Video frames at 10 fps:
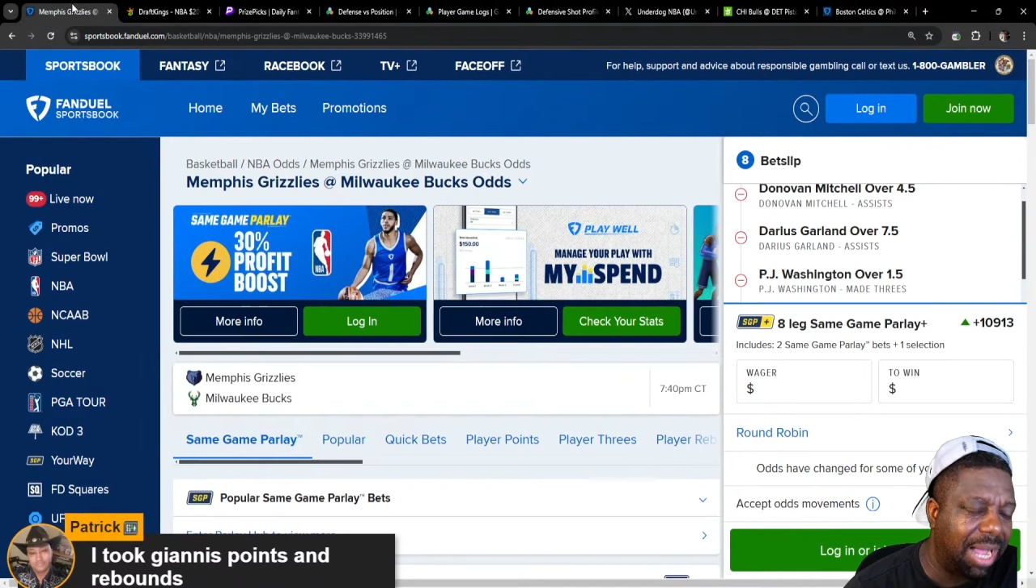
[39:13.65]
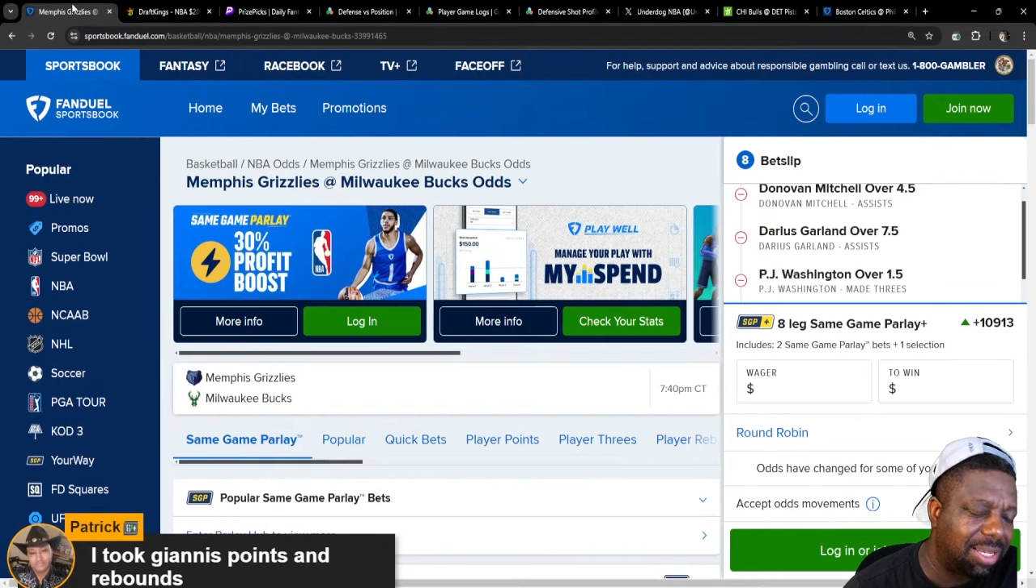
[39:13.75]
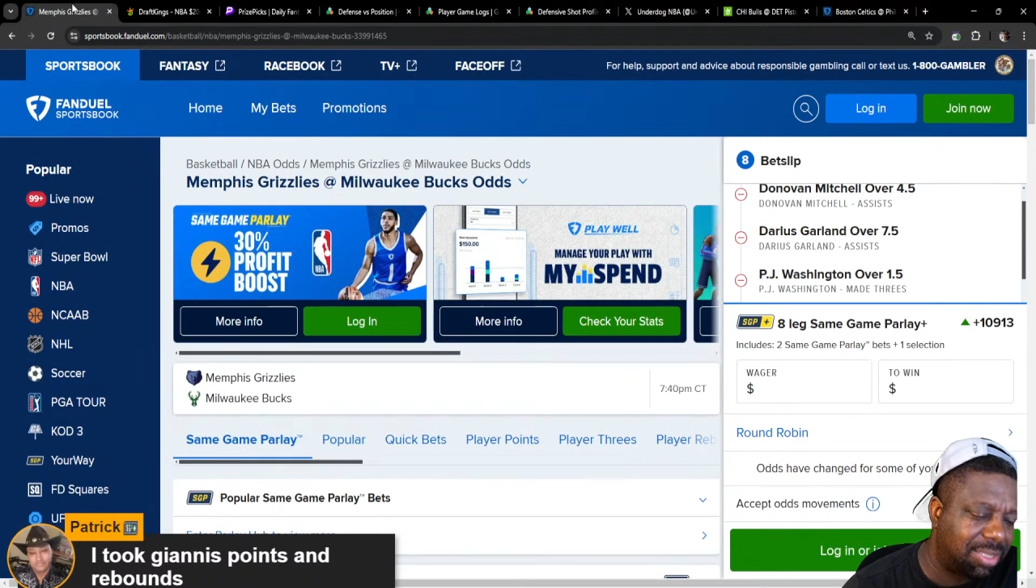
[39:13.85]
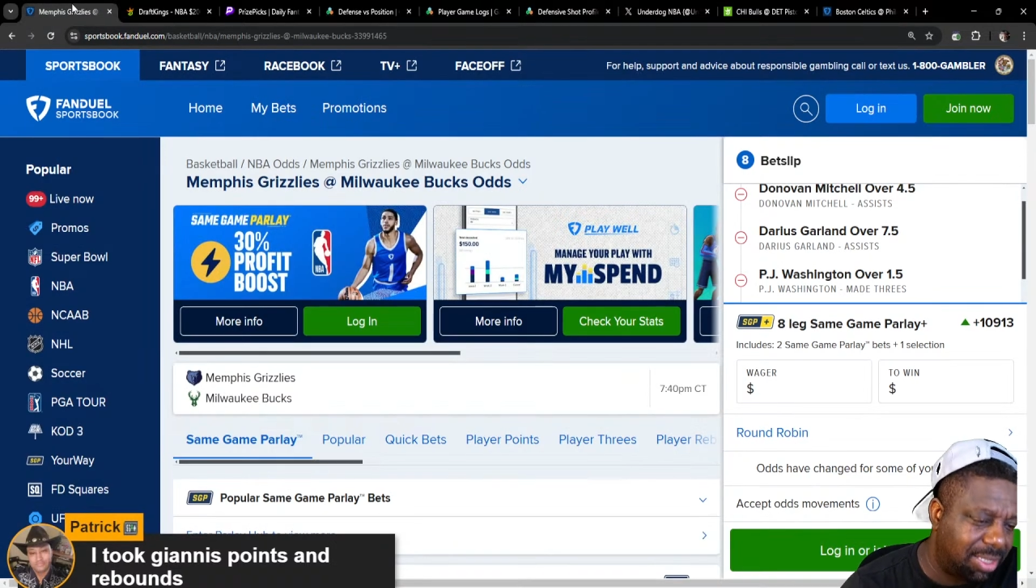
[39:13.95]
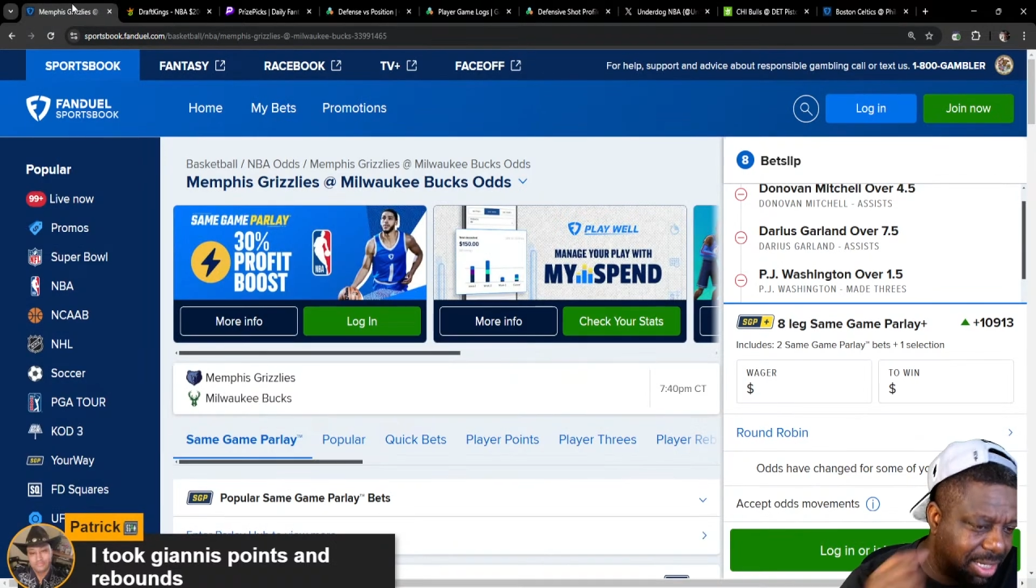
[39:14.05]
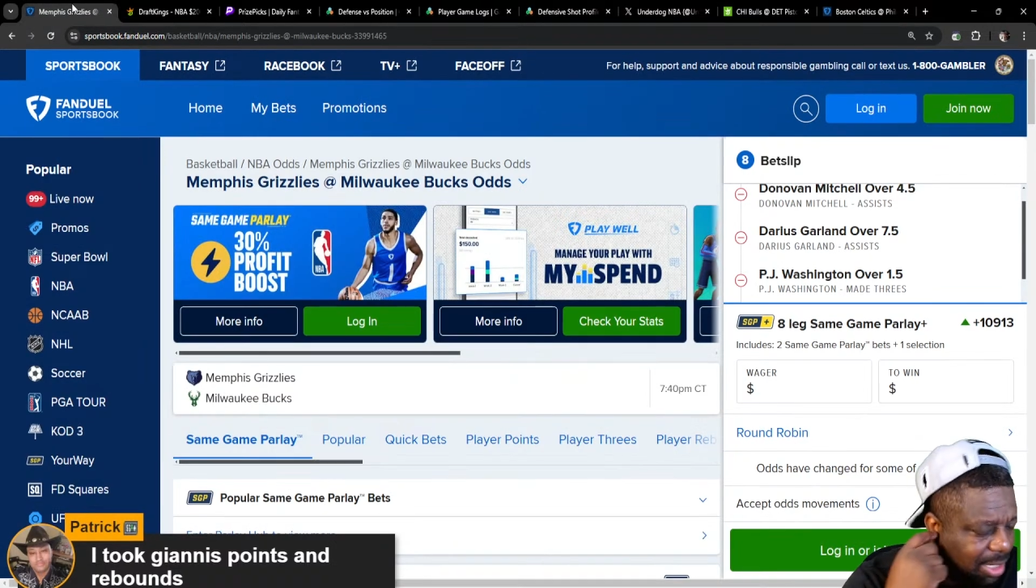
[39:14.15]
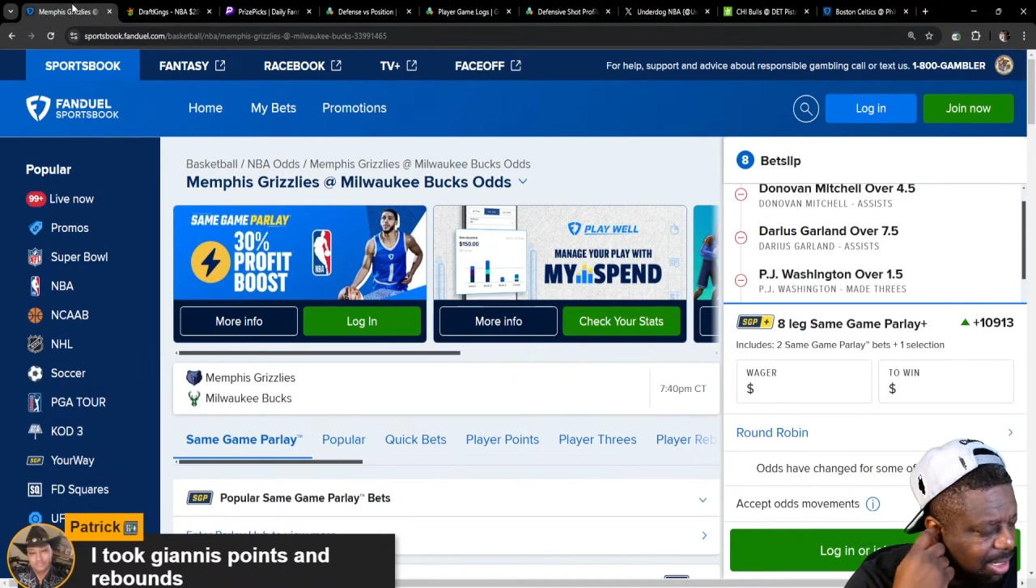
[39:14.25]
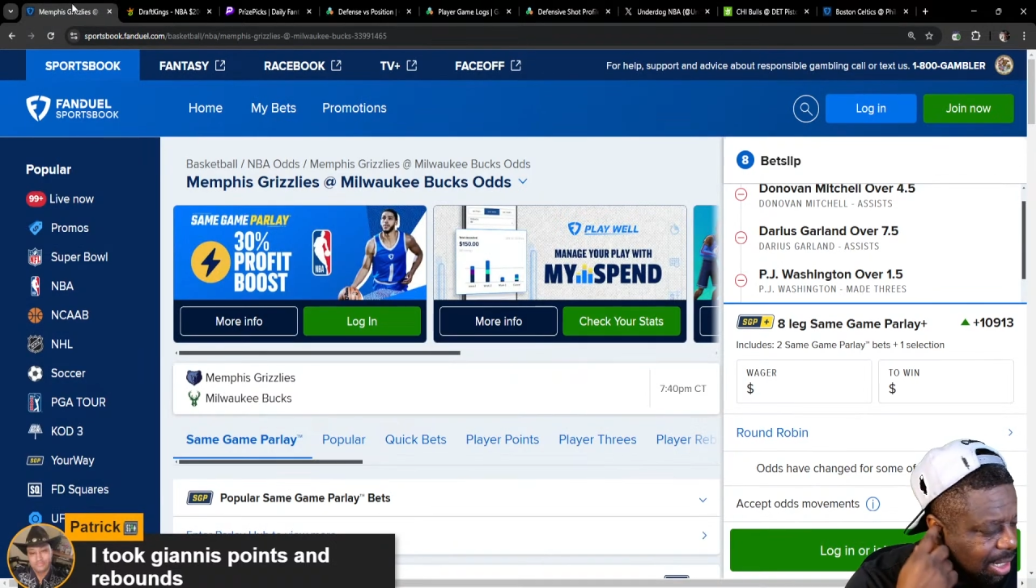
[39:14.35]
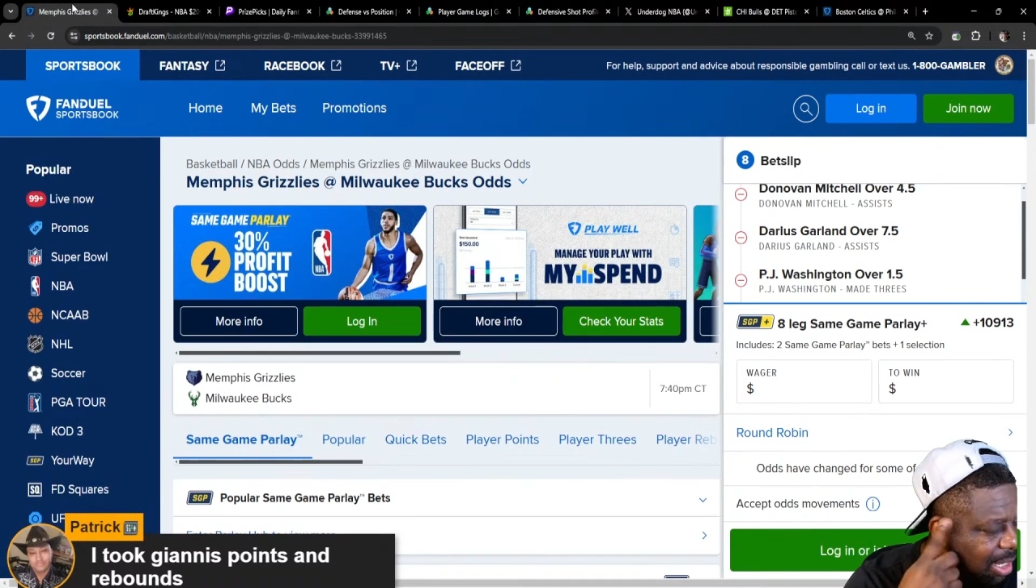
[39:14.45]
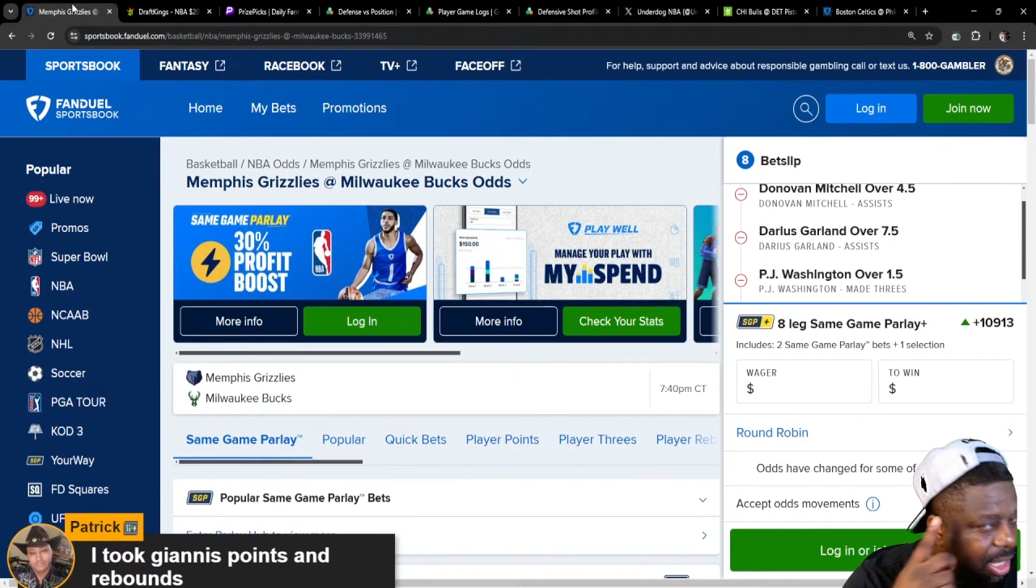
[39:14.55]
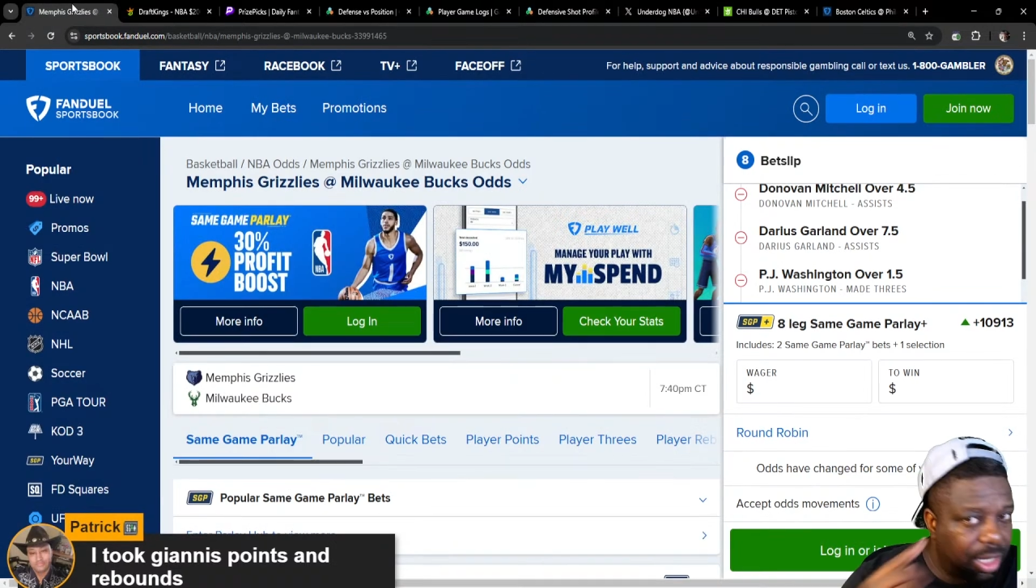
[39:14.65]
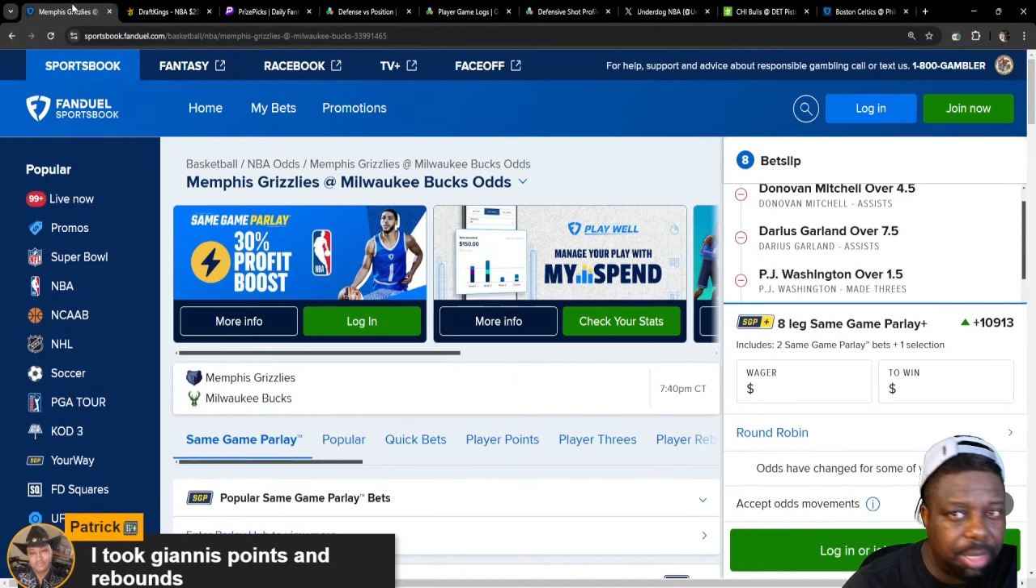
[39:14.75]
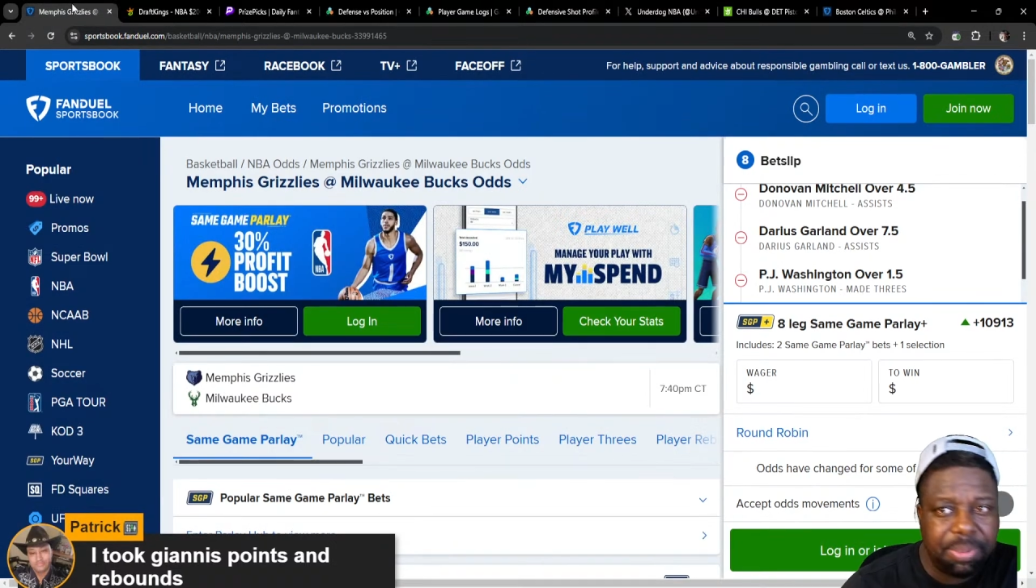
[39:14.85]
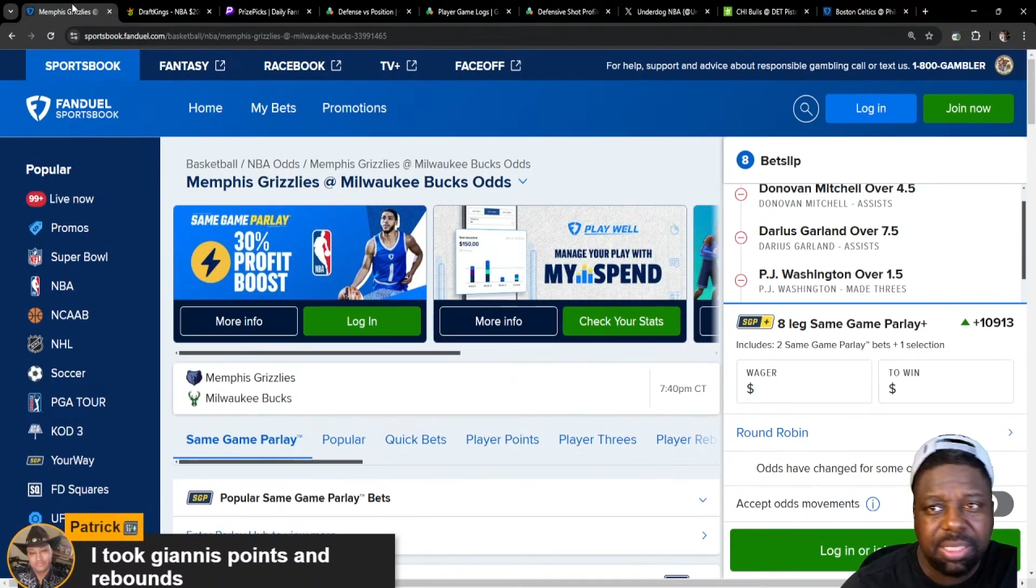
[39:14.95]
I could see it. Let